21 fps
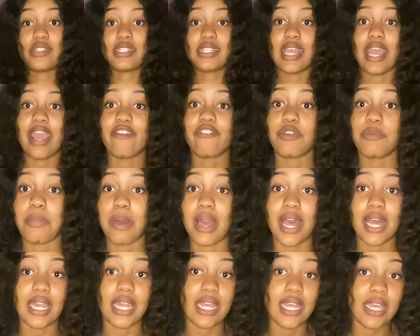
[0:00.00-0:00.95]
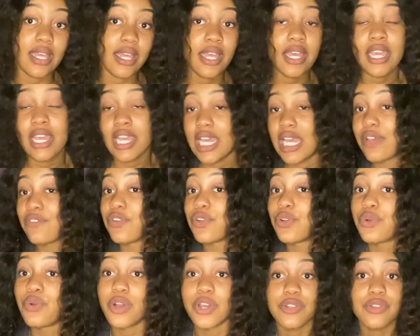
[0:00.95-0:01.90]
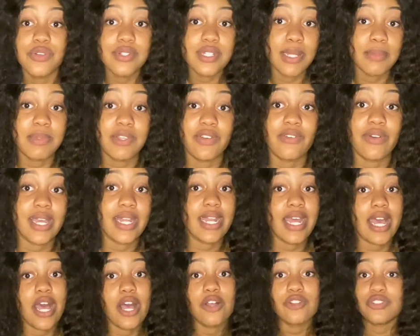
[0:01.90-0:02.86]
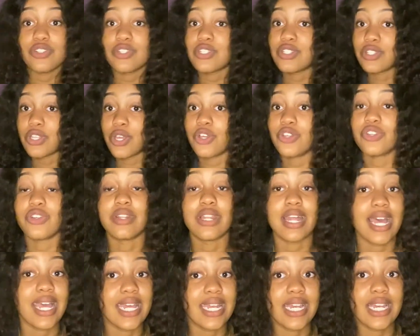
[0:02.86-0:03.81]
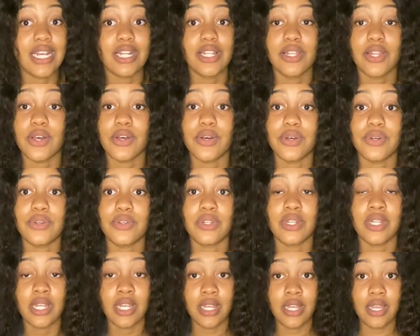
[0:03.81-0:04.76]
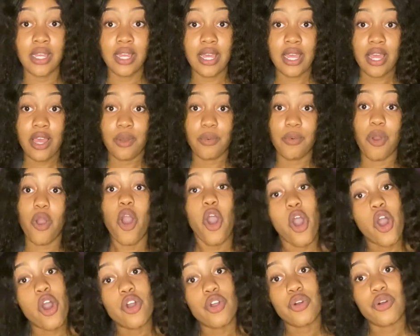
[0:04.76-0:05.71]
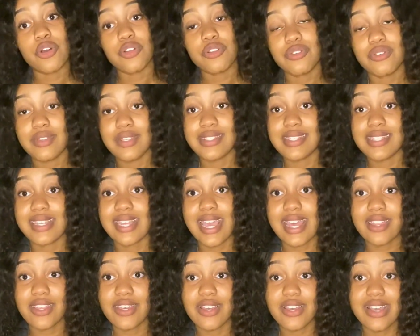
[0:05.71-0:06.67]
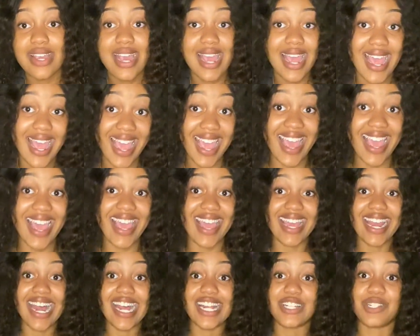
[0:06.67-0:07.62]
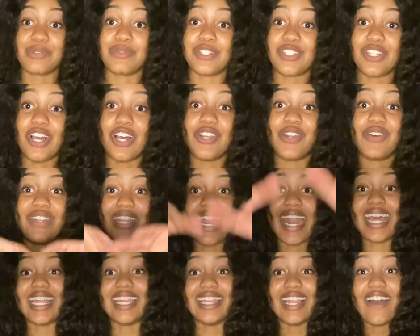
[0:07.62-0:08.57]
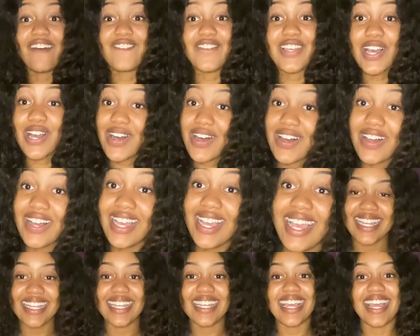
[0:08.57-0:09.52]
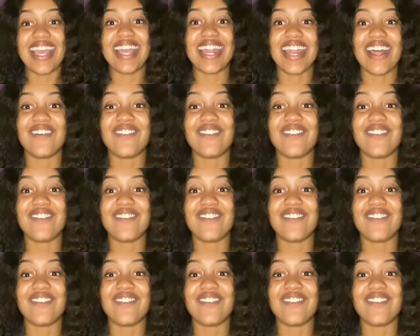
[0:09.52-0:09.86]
to everybody. If you're going through something right now, just know you're not in it alone. We're all going through this together. And I just want y'all to know that I love y'all. And I